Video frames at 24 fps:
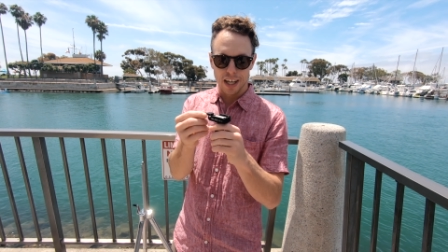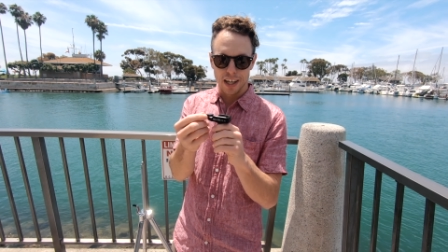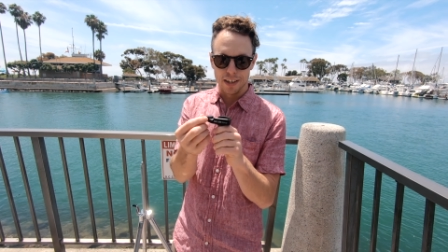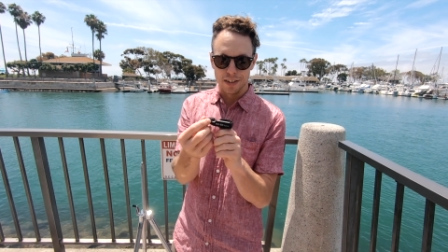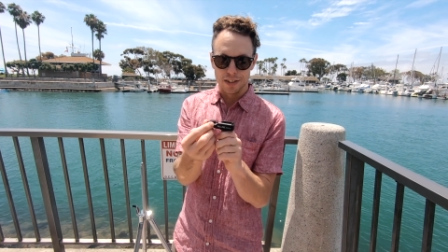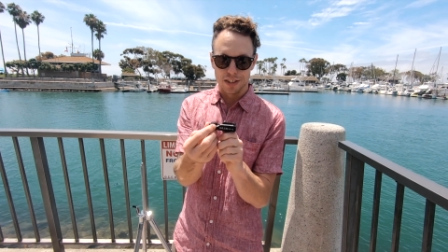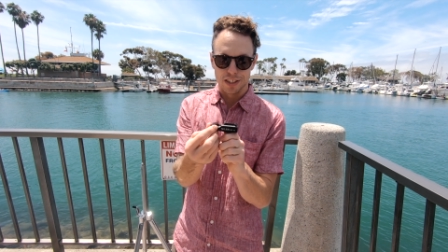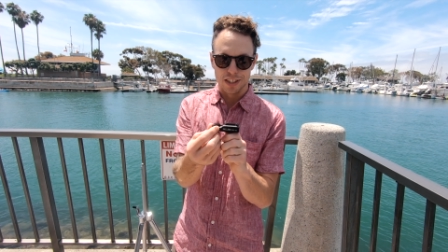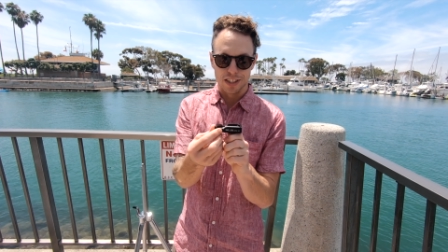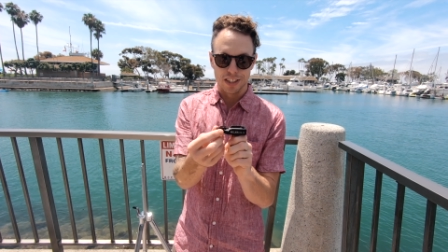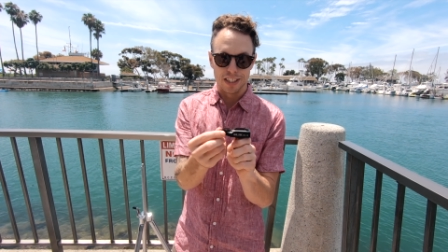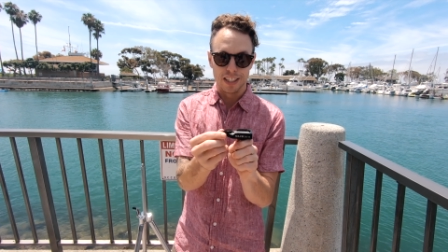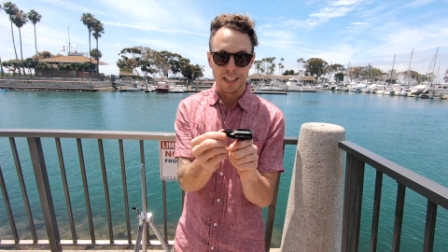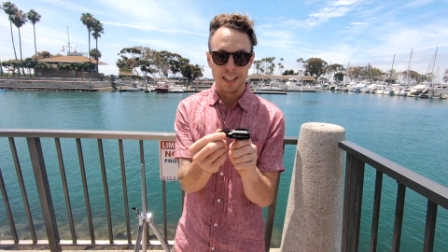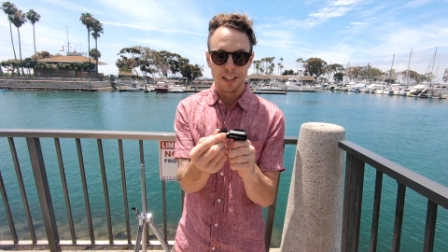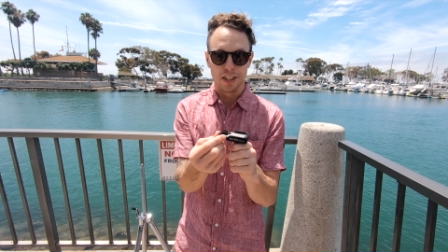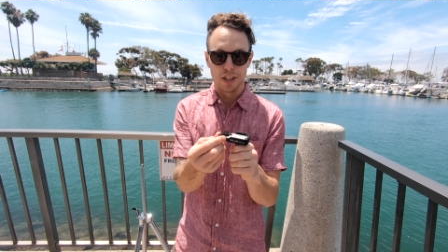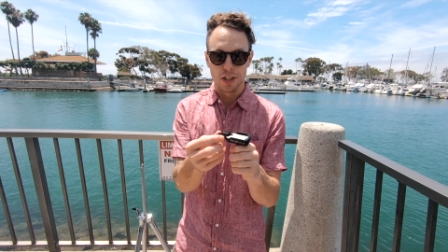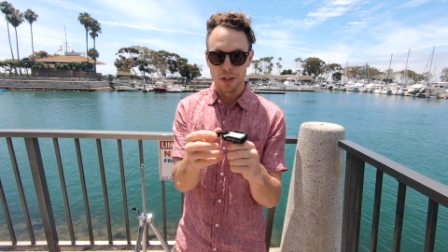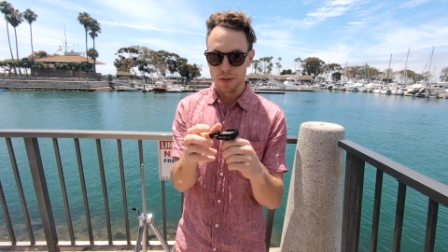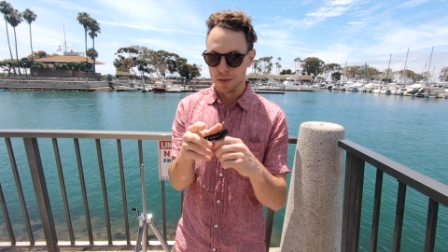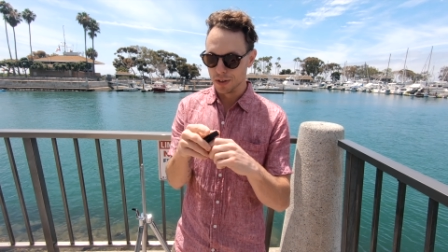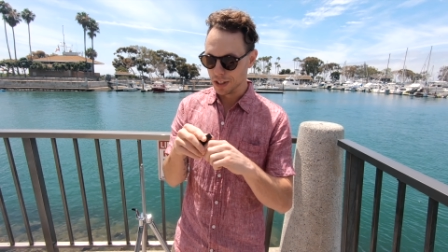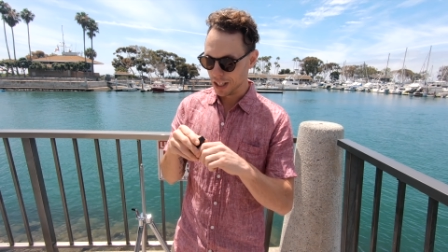I use this D
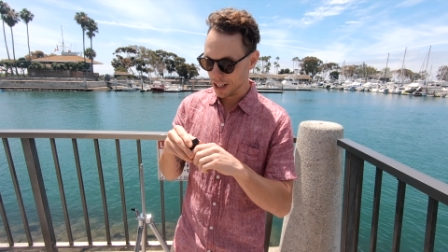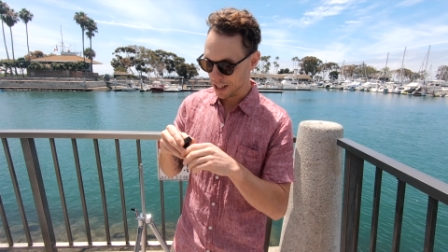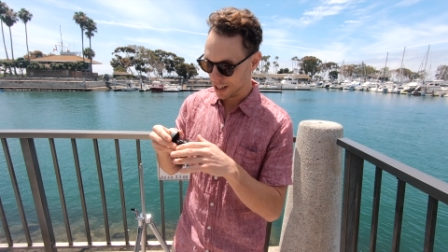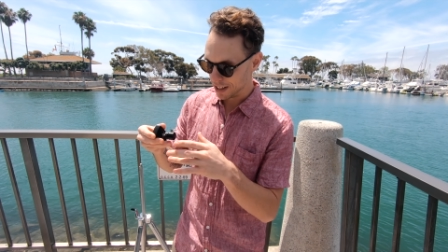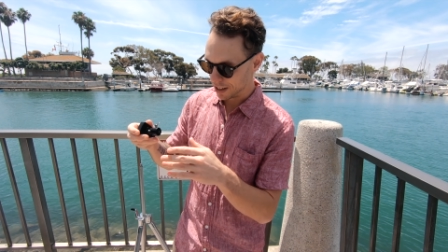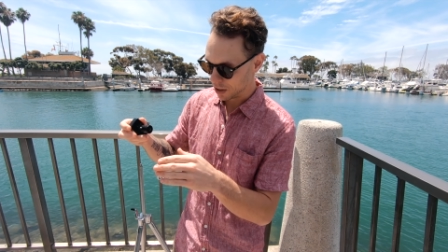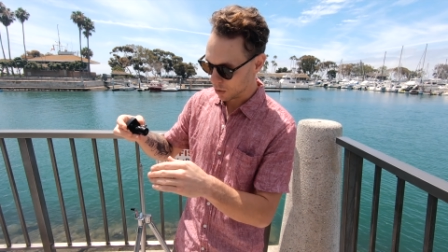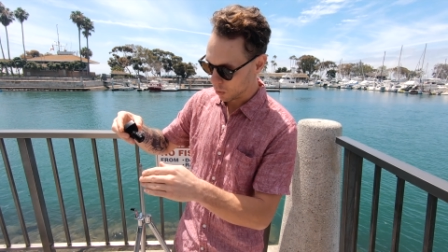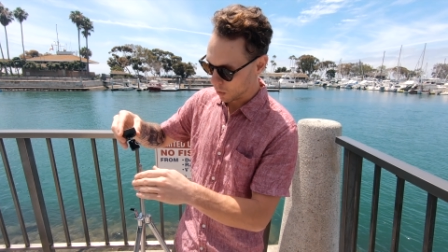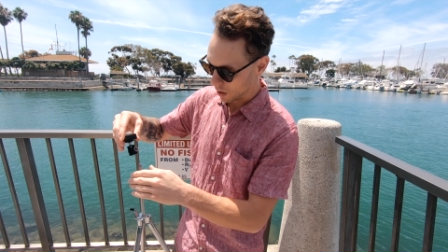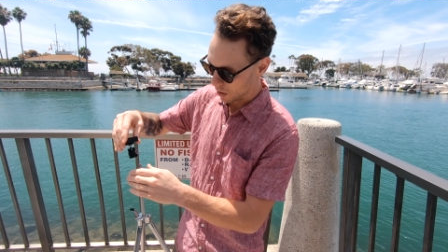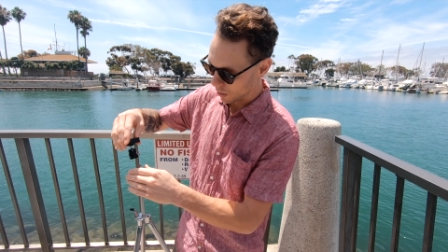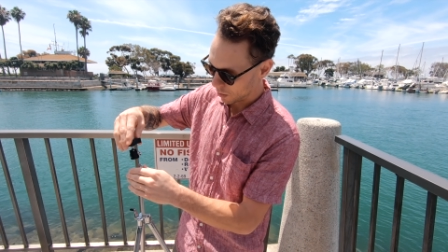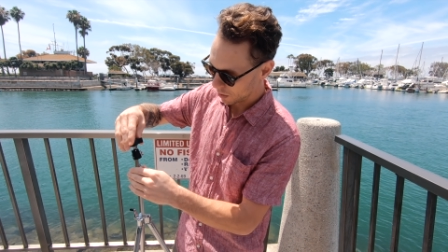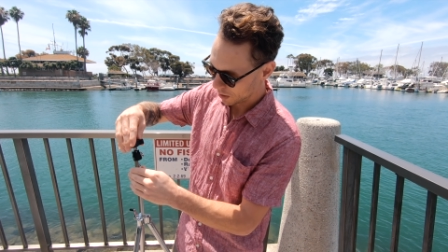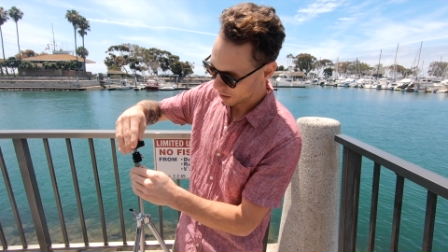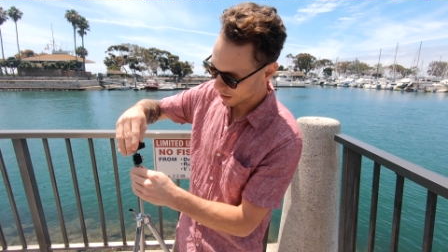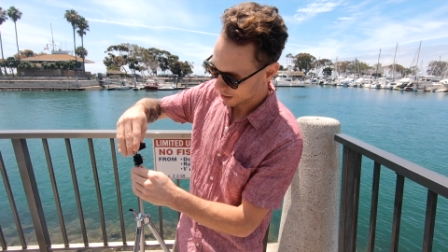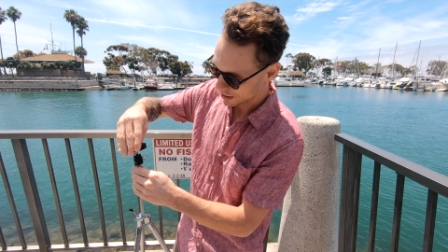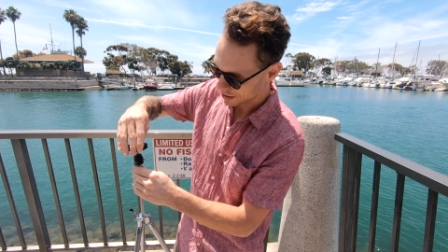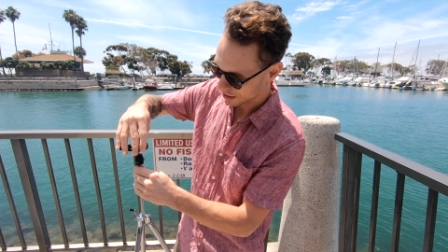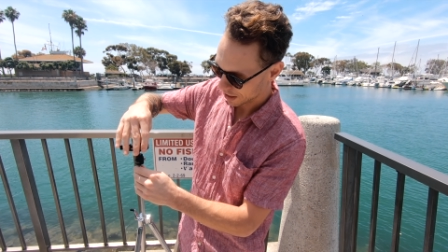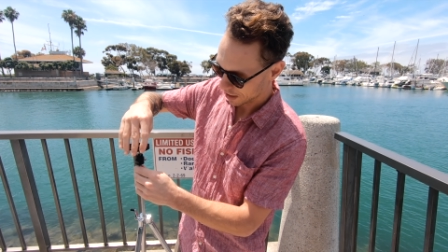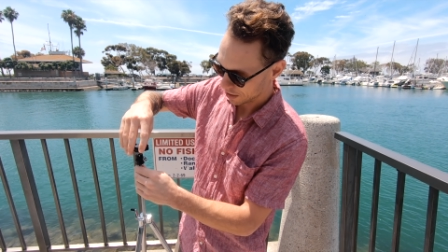Q ten quick
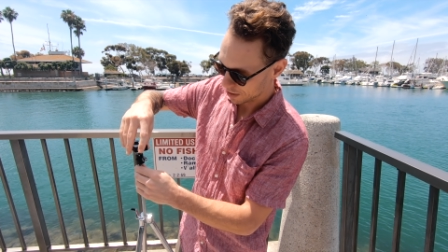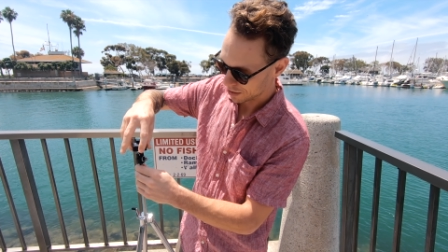release that I